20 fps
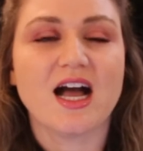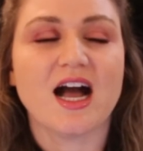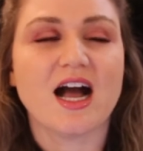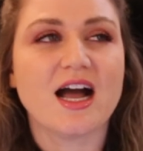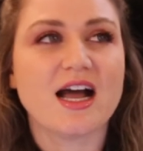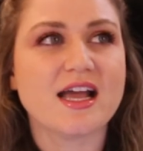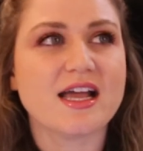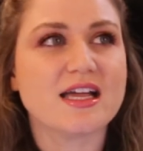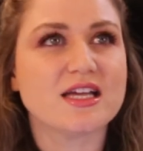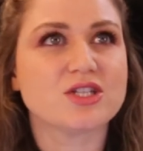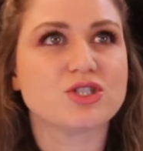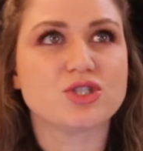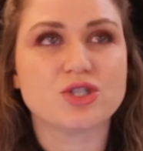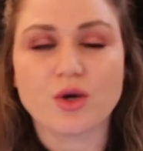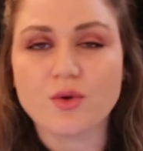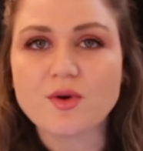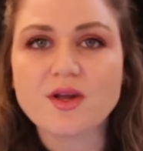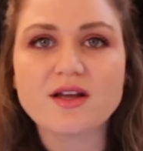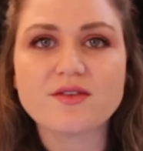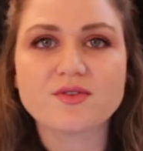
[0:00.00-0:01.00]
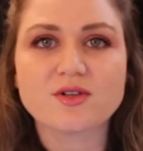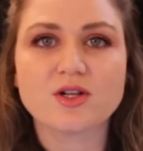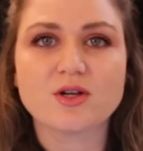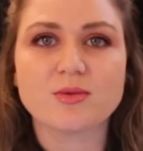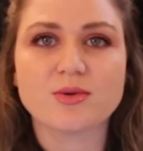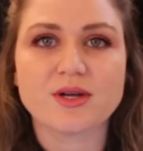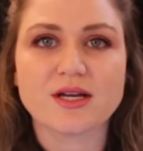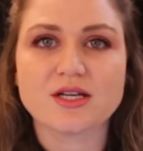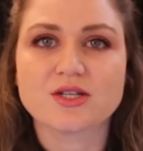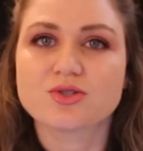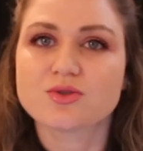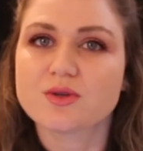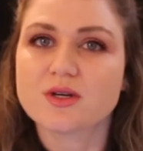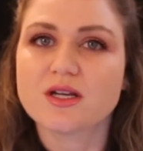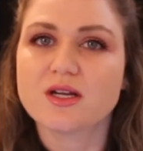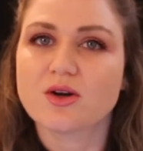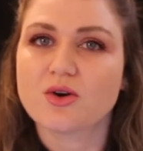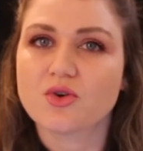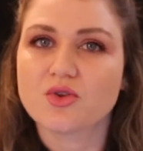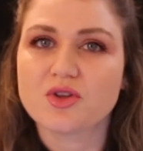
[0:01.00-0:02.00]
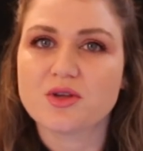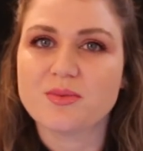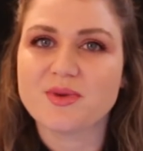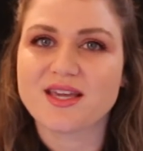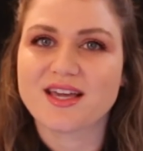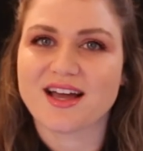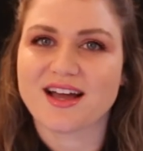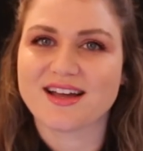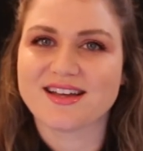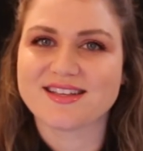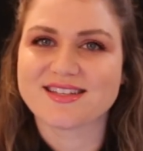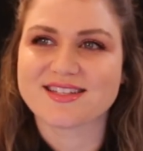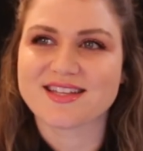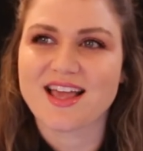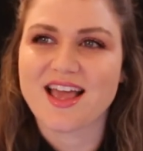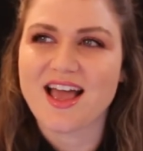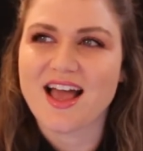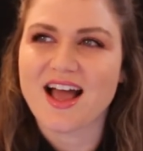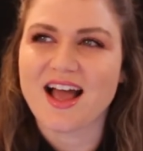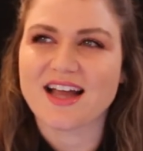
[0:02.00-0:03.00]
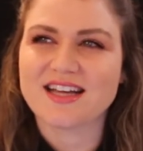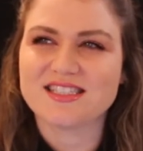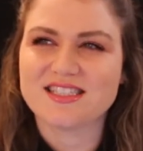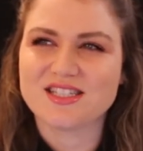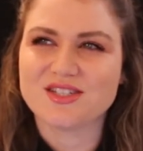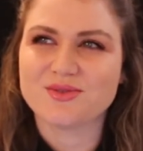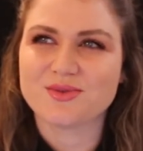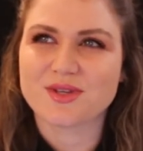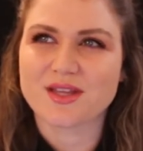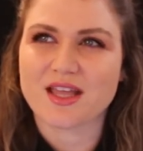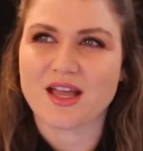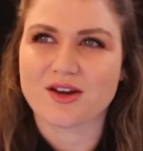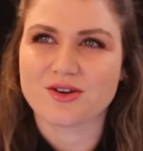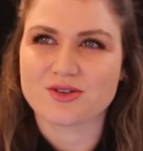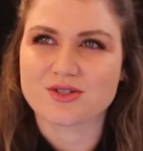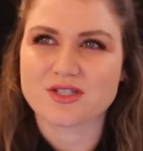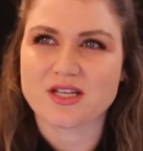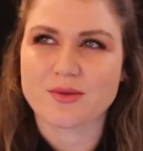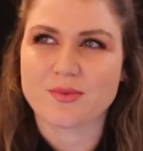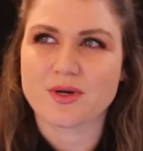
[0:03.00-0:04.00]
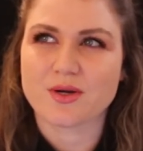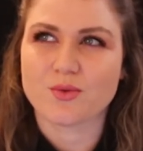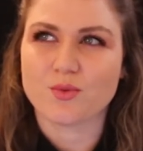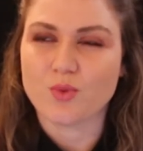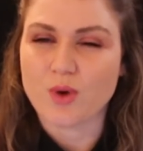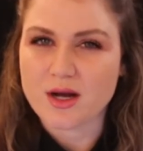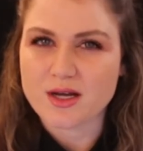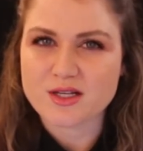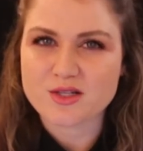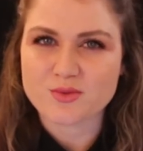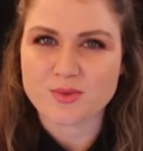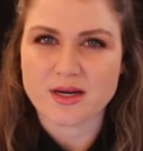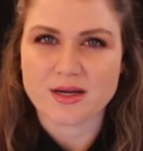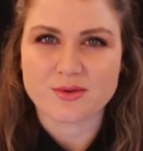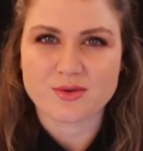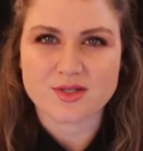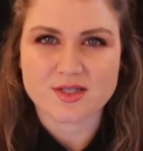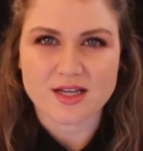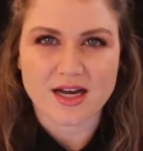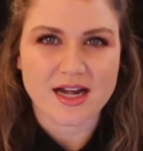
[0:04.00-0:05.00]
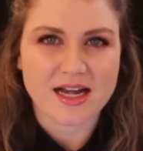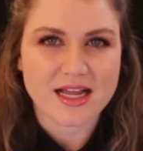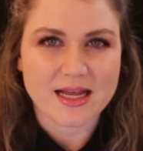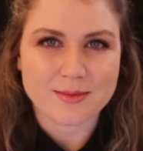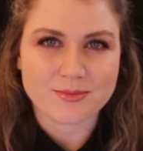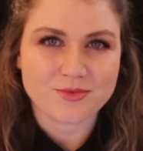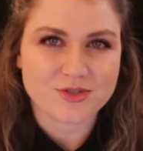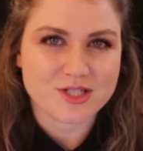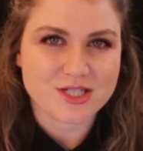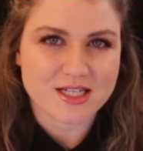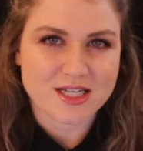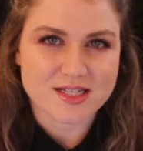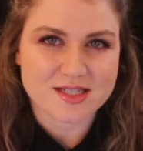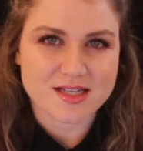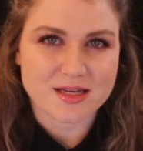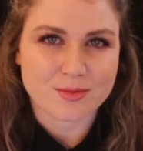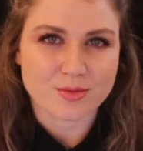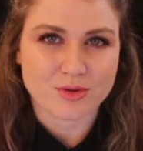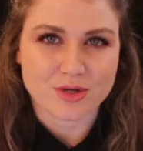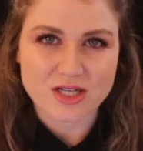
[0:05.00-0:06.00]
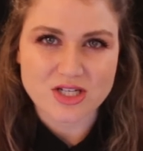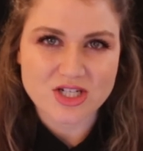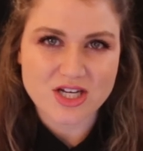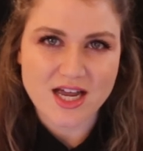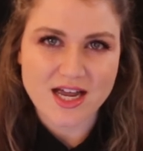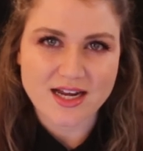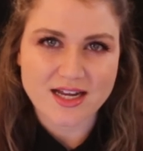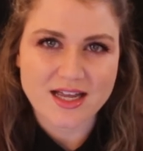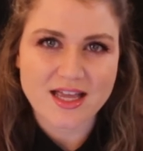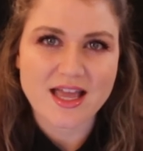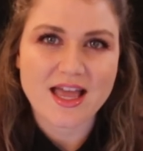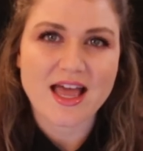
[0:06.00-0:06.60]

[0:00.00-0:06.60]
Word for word: I don't have global entry only because I didn't really understand what it was when I was signing up for TSA PreCheck.